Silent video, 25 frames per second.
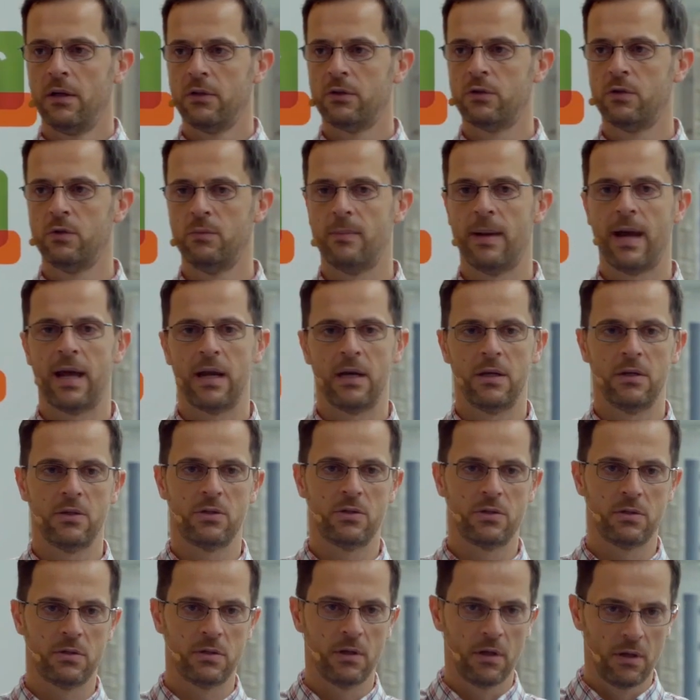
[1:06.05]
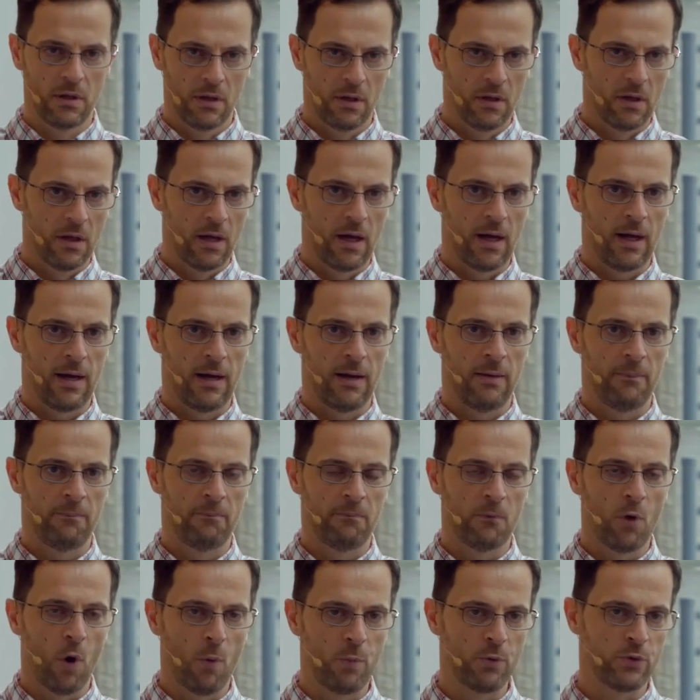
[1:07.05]
to manage
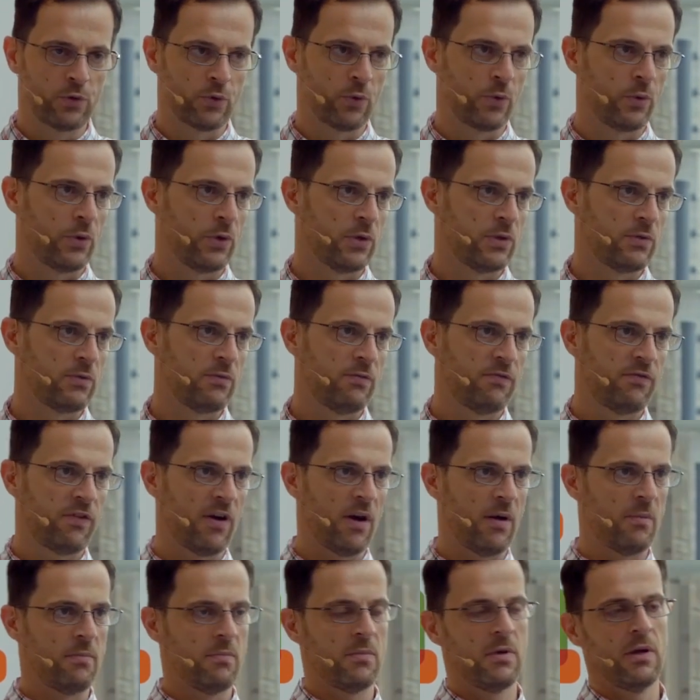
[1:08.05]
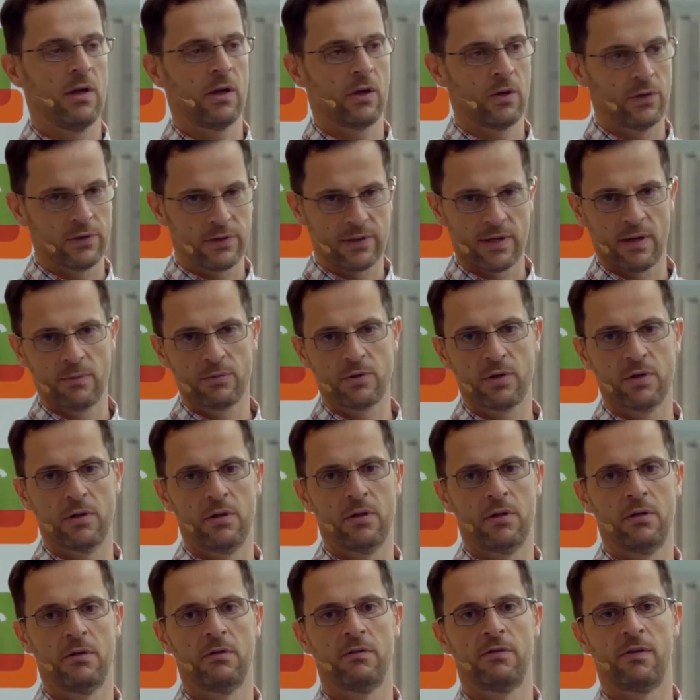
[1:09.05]
open source from a consumption,